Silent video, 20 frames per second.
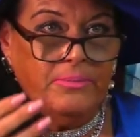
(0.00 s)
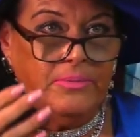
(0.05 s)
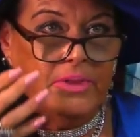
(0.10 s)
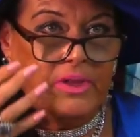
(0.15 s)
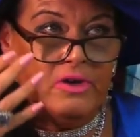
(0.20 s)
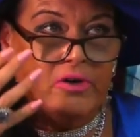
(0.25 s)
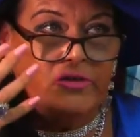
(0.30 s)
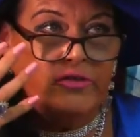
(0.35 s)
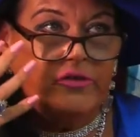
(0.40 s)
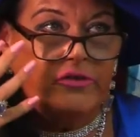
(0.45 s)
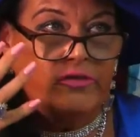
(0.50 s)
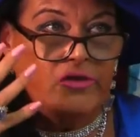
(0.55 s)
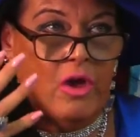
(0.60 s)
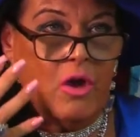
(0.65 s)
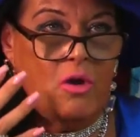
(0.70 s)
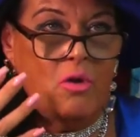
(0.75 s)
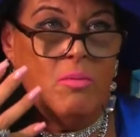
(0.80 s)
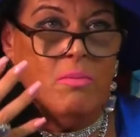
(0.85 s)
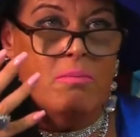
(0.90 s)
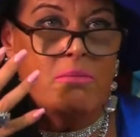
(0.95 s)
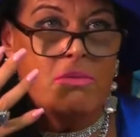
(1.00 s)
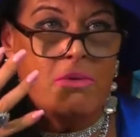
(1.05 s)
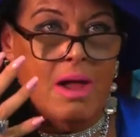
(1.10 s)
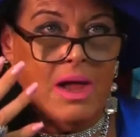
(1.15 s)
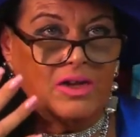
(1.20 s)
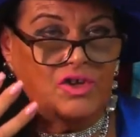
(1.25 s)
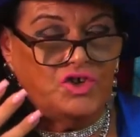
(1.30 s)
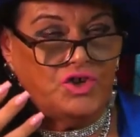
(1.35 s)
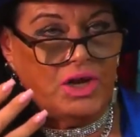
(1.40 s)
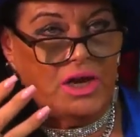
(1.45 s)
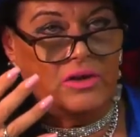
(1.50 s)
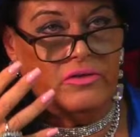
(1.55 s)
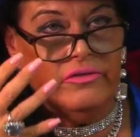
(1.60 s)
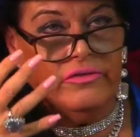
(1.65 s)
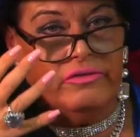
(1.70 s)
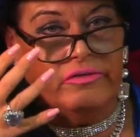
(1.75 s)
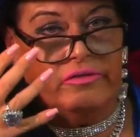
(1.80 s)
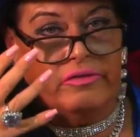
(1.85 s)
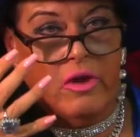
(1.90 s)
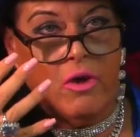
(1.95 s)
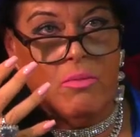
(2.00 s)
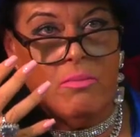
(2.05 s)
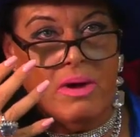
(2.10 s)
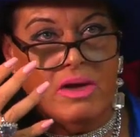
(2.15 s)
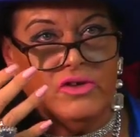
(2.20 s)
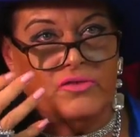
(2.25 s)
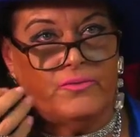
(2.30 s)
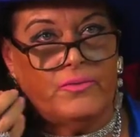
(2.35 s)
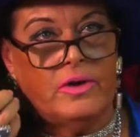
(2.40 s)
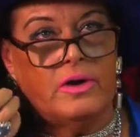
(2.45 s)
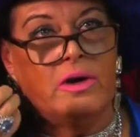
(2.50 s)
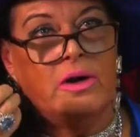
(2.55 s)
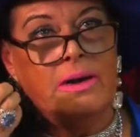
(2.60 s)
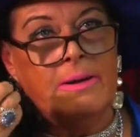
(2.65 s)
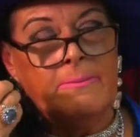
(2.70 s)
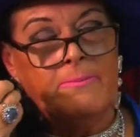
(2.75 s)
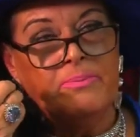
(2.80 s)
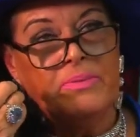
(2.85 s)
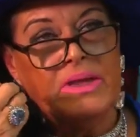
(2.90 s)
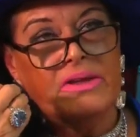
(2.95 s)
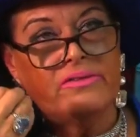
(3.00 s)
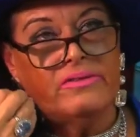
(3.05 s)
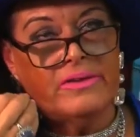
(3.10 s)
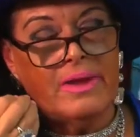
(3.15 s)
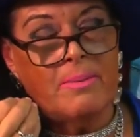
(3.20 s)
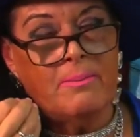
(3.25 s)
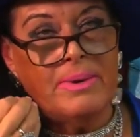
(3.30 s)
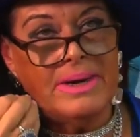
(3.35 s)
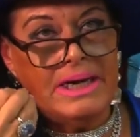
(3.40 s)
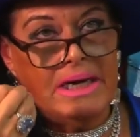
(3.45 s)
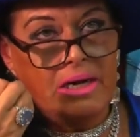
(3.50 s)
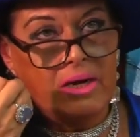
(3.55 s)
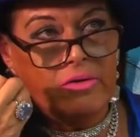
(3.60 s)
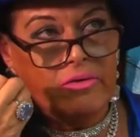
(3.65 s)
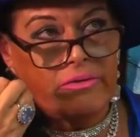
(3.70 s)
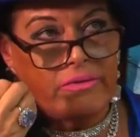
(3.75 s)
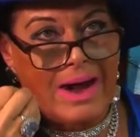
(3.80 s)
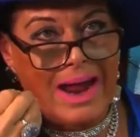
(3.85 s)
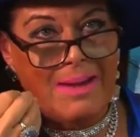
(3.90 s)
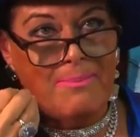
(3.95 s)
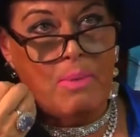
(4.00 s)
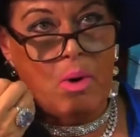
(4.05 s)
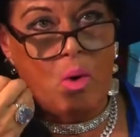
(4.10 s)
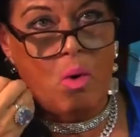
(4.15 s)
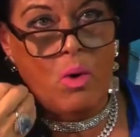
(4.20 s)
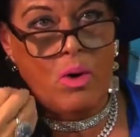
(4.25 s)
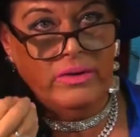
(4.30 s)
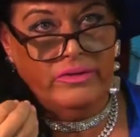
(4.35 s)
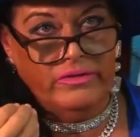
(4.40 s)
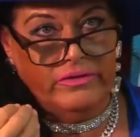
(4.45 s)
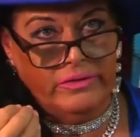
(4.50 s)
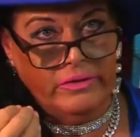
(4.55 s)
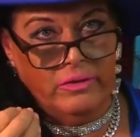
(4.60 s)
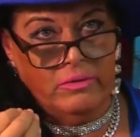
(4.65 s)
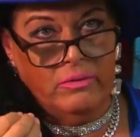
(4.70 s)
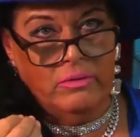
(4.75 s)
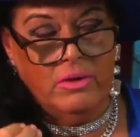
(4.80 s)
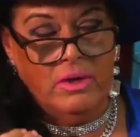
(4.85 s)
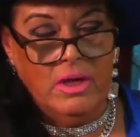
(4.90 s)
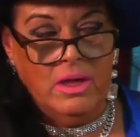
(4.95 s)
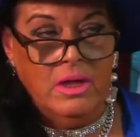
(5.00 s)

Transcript: There's so much and so much for somebody to grab onto,